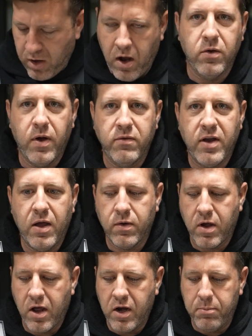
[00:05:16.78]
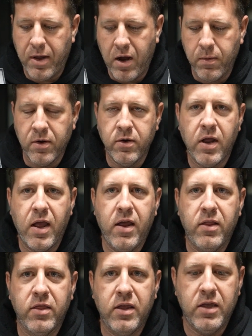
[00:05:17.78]
So I've now got it powered
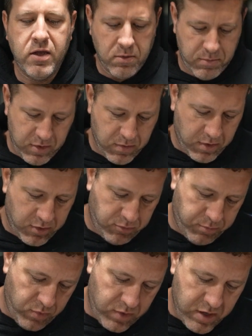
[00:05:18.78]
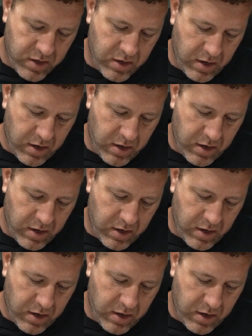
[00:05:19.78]
and the computer is booting.